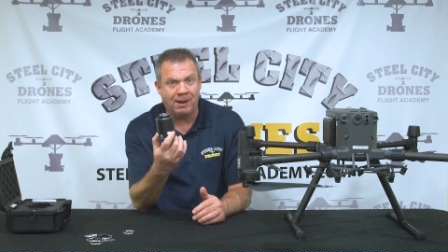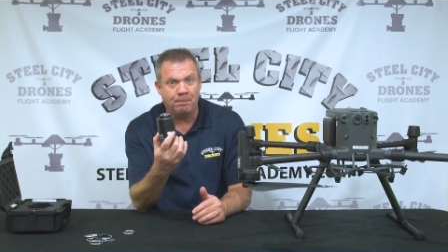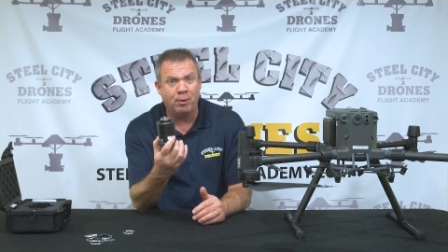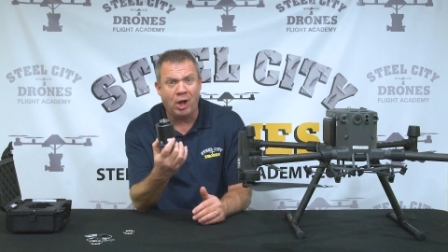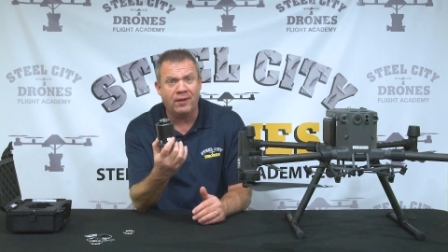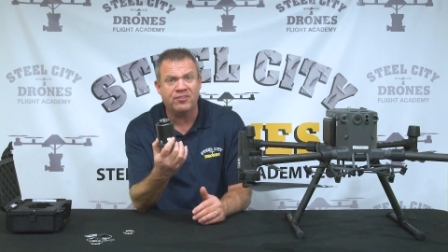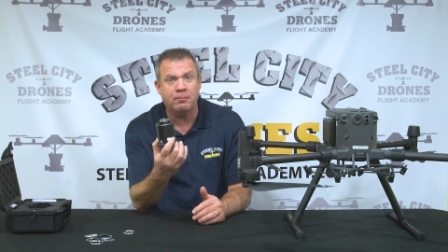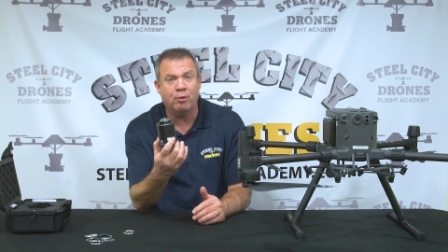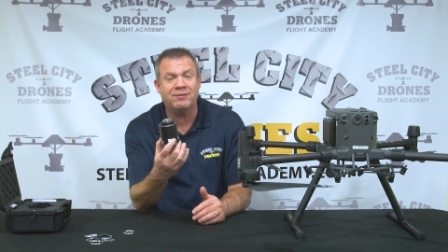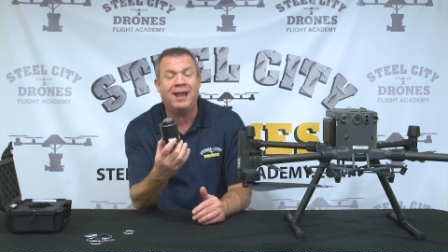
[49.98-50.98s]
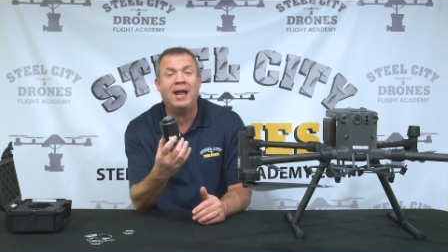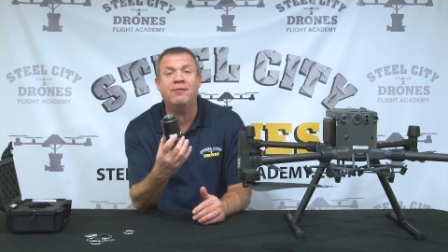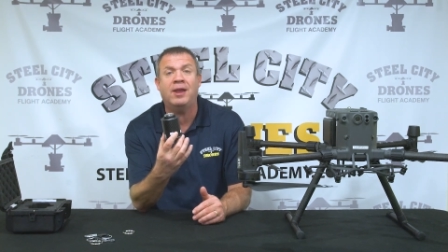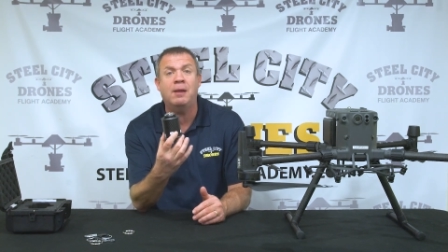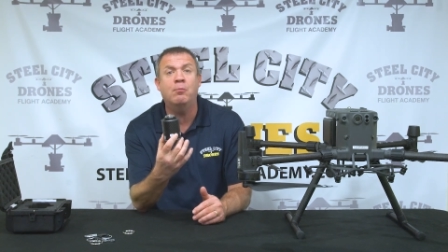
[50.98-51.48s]
impossible to
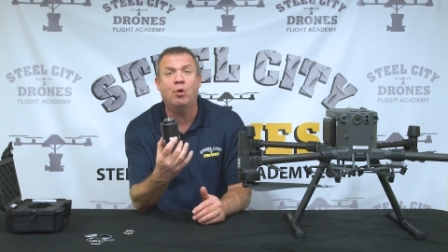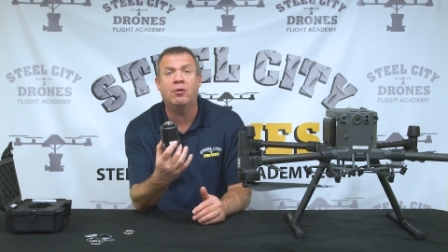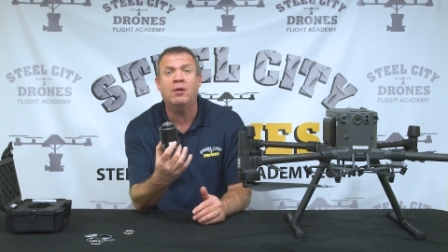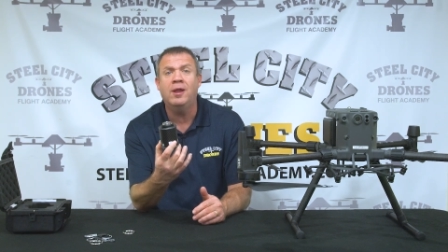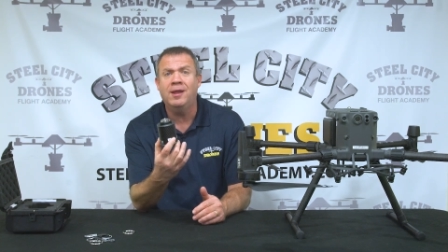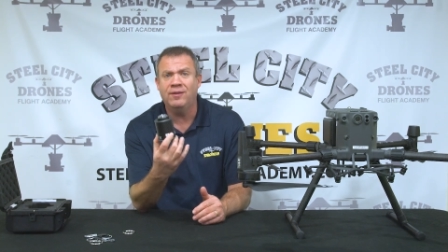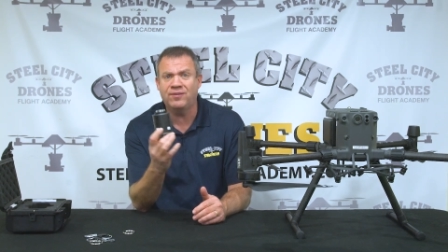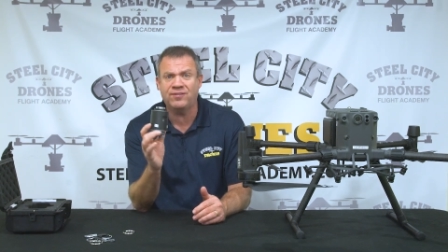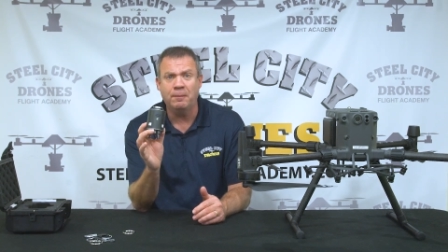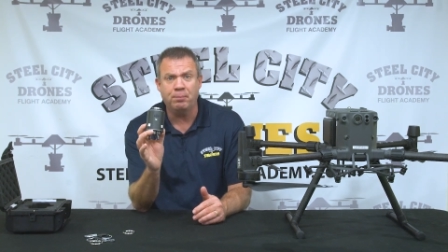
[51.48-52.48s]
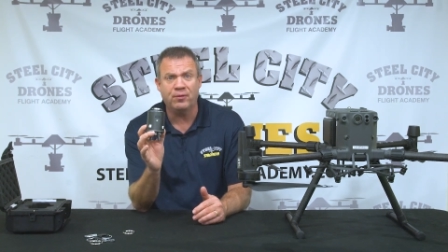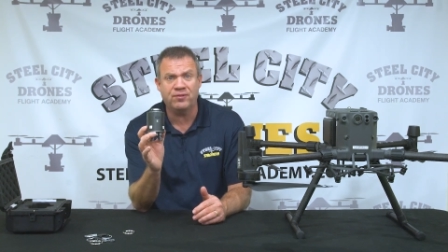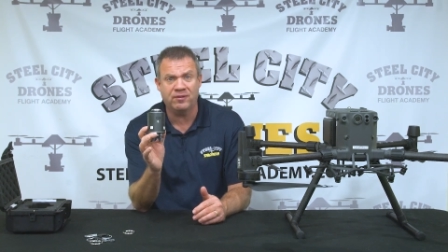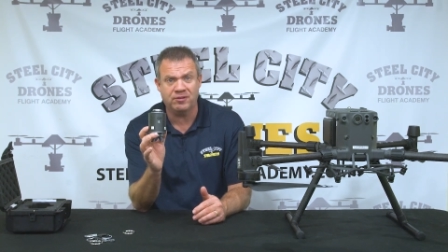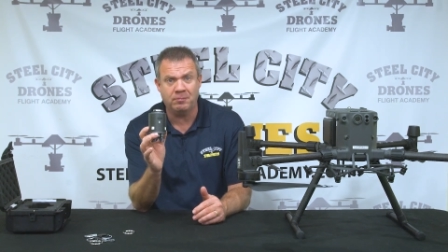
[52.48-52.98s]
have a more simple
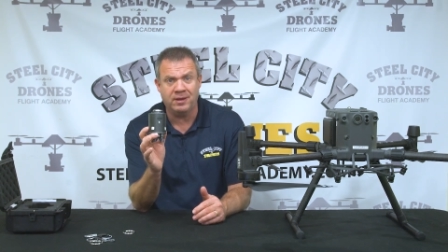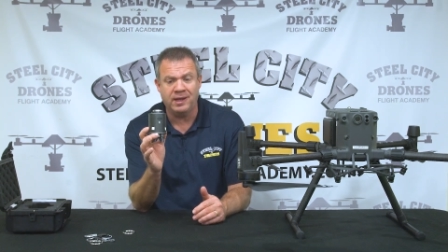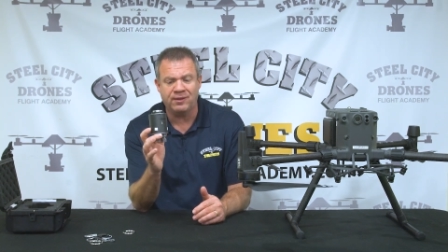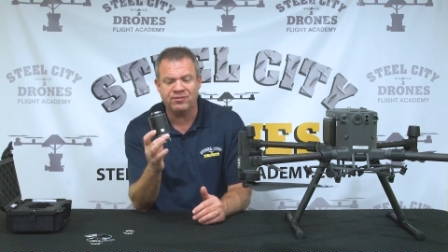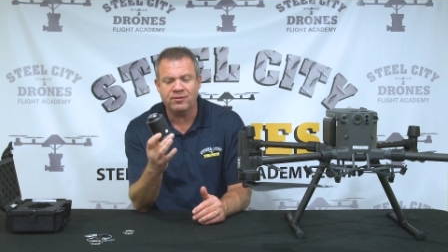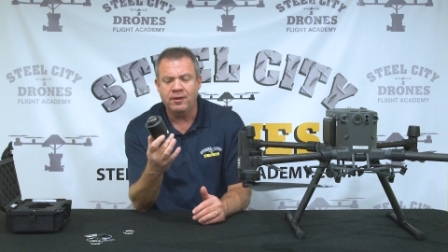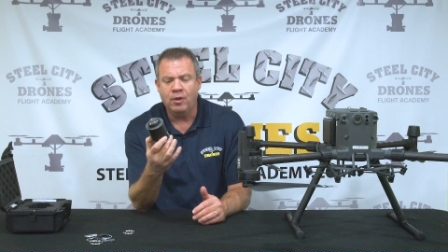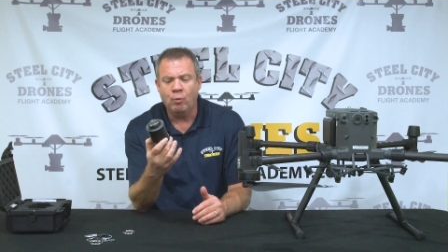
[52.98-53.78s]
system than this,